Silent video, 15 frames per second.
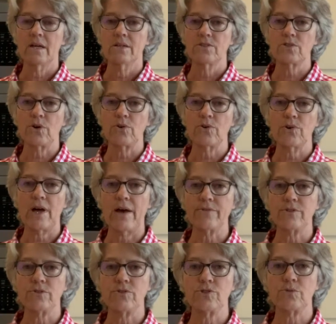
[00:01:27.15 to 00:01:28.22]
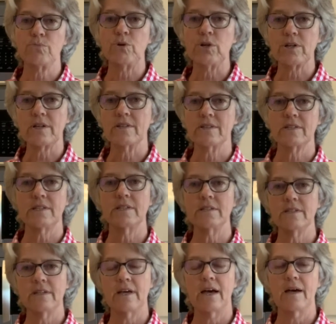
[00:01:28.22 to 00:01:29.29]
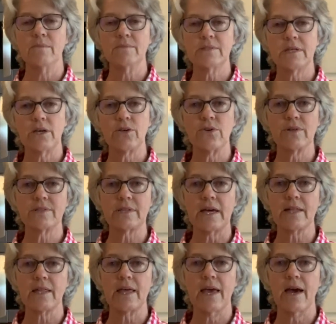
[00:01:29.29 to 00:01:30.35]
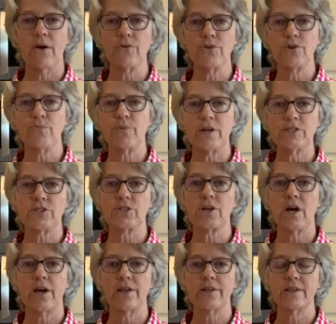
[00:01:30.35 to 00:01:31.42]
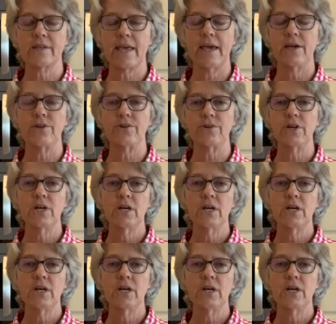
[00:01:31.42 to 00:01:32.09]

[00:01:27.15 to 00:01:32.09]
So you have to use your book to tell you exactly how your pressure canner